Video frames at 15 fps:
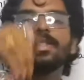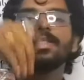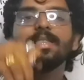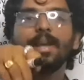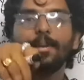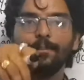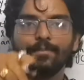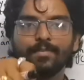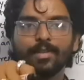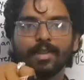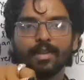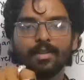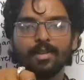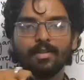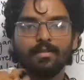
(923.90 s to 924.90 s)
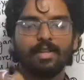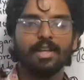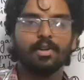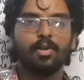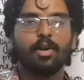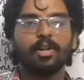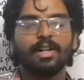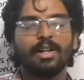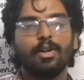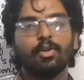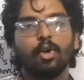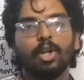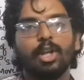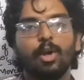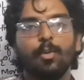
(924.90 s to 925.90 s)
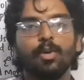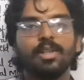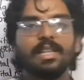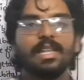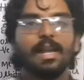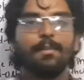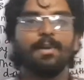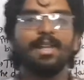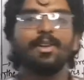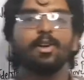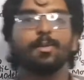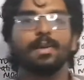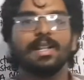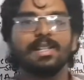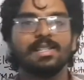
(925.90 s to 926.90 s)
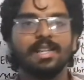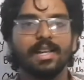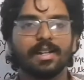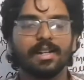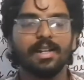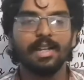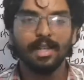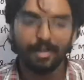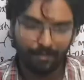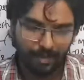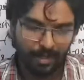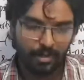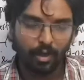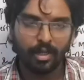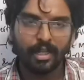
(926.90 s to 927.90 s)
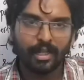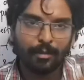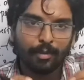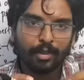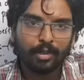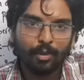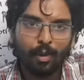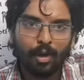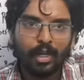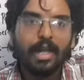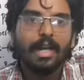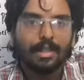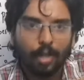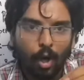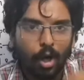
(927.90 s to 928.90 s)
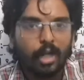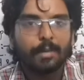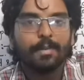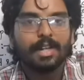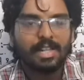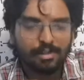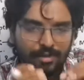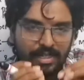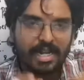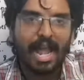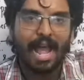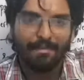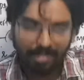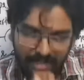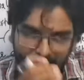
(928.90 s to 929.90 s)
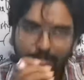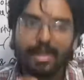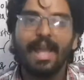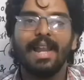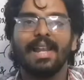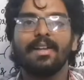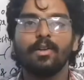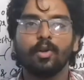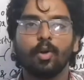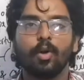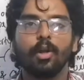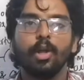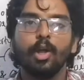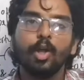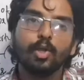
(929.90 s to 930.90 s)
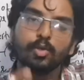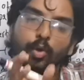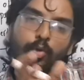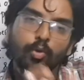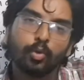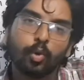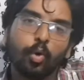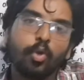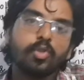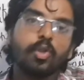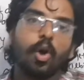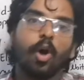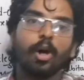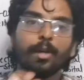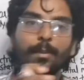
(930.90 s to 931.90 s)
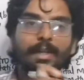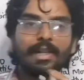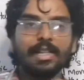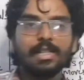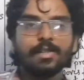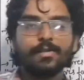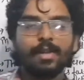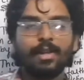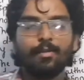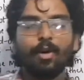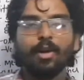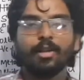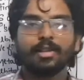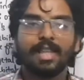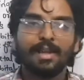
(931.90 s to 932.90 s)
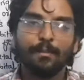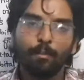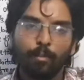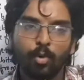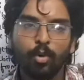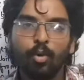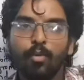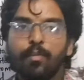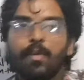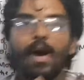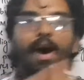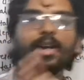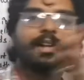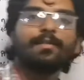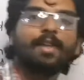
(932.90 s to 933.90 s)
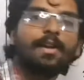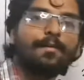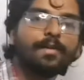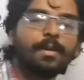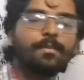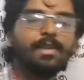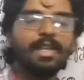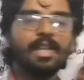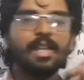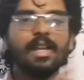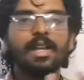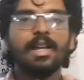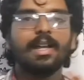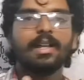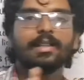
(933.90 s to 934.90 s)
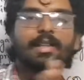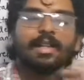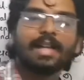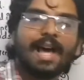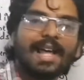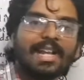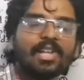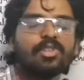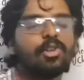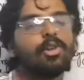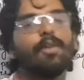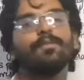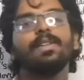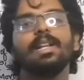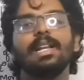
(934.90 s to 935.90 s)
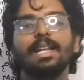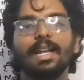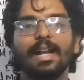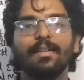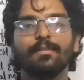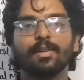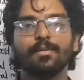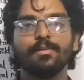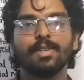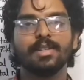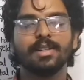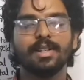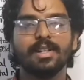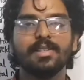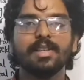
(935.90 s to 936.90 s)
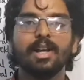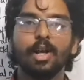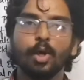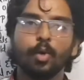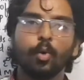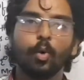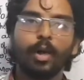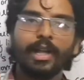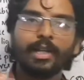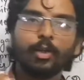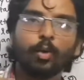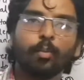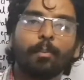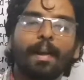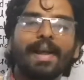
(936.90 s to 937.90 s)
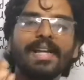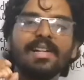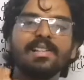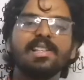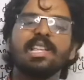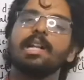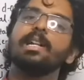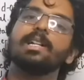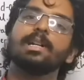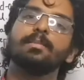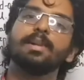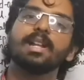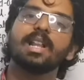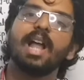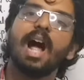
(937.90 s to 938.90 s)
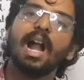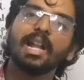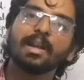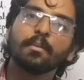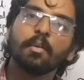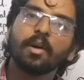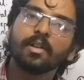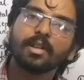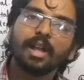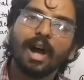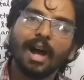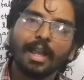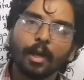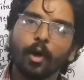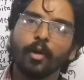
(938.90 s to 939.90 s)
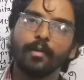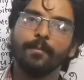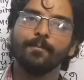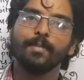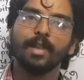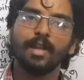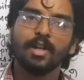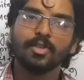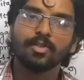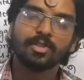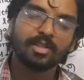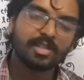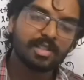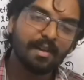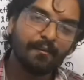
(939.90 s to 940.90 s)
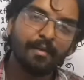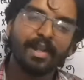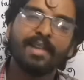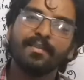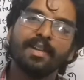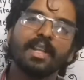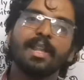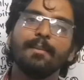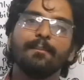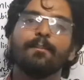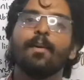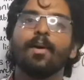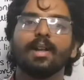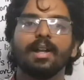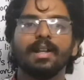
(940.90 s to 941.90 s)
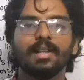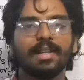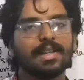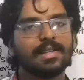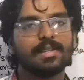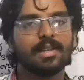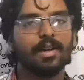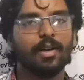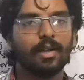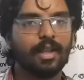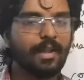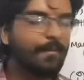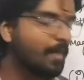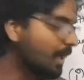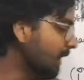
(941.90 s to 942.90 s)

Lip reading: in them. We are not at all talking about the empty orbitals here. We are talking about the what? The orbitals which are having some electron. So those orbitals will what? They move far away from the direction of the ligand from which it is going to bind the central metal atom or the ion. So this is a very, very important case. Okay.